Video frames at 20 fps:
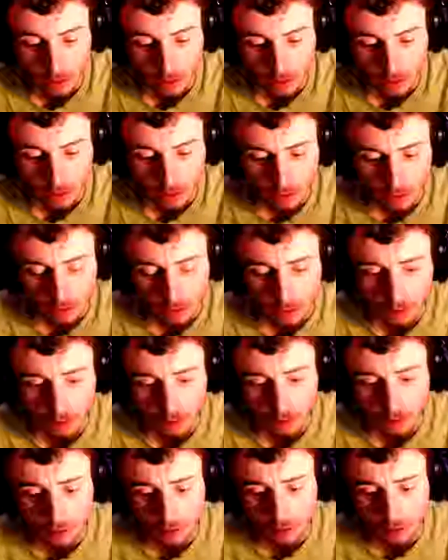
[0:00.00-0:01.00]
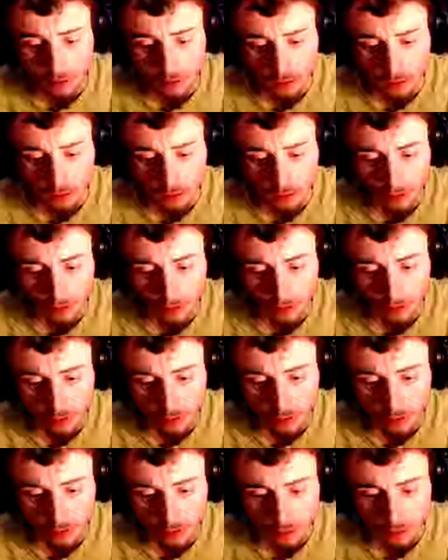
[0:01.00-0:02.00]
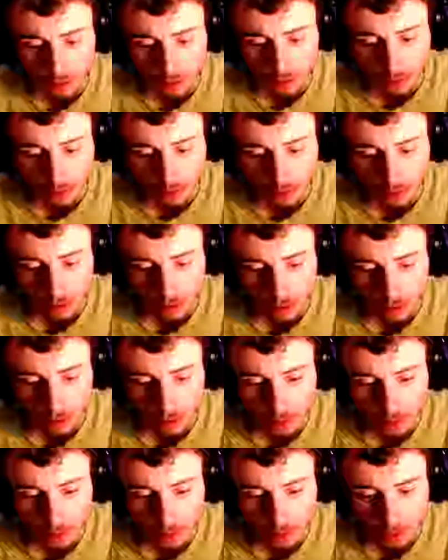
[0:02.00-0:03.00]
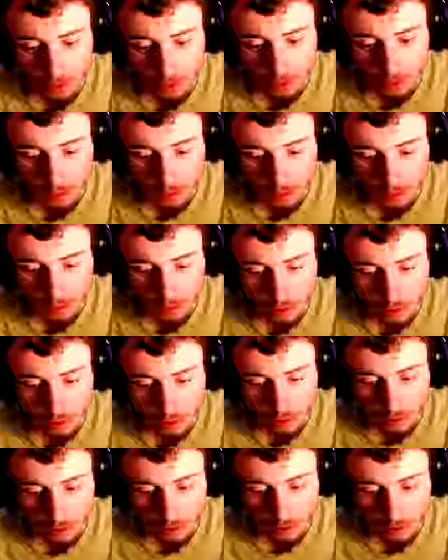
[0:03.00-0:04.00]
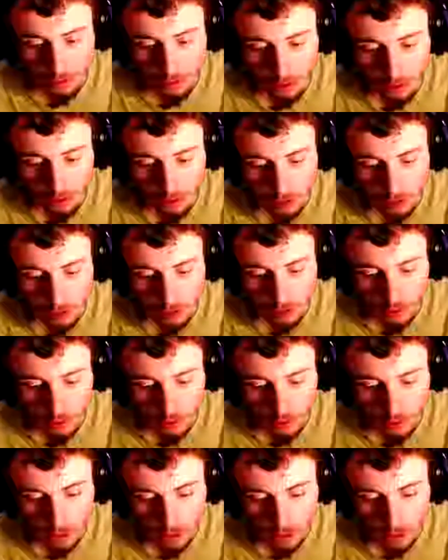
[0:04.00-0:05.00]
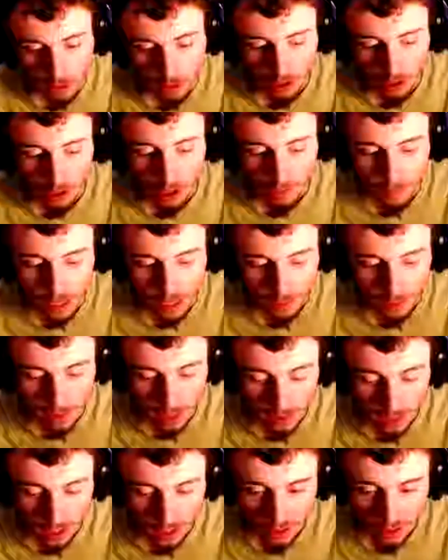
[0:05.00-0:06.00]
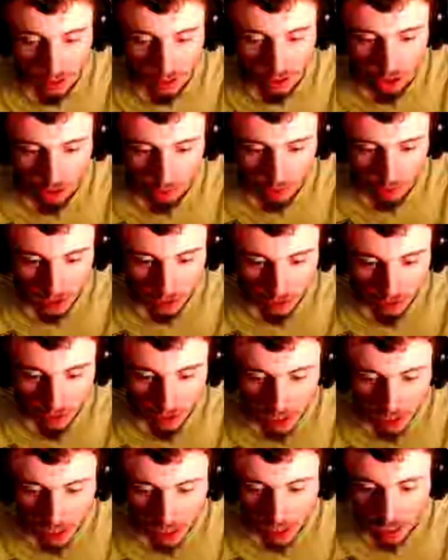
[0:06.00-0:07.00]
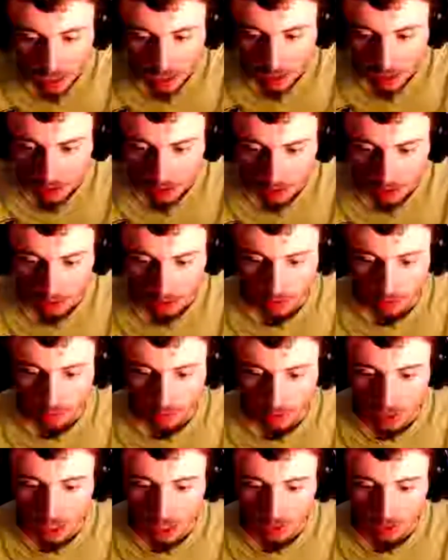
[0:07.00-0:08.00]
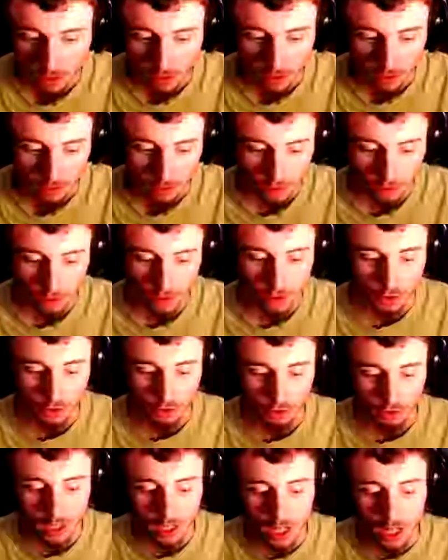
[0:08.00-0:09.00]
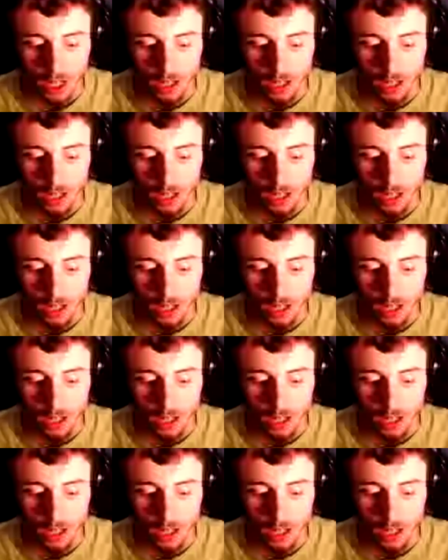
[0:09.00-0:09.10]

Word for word: Yeah, go to the open red gate, and so you're at an intersection, right? No, I'm next to the opened green gate, next to a closed red gate.